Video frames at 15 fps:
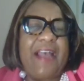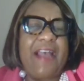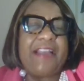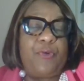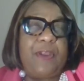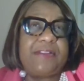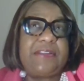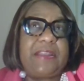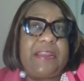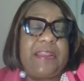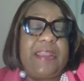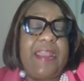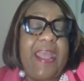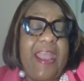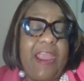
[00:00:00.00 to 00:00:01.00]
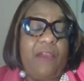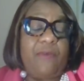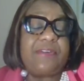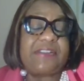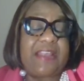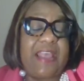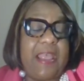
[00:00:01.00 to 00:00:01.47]
President
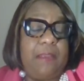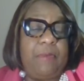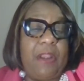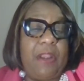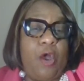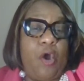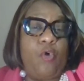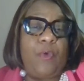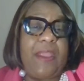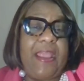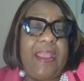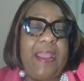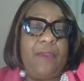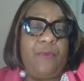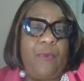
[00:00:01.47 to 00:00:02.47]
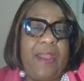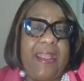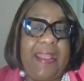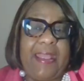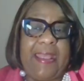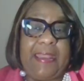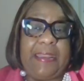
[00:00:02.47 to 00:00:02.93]
Harris came along and ran,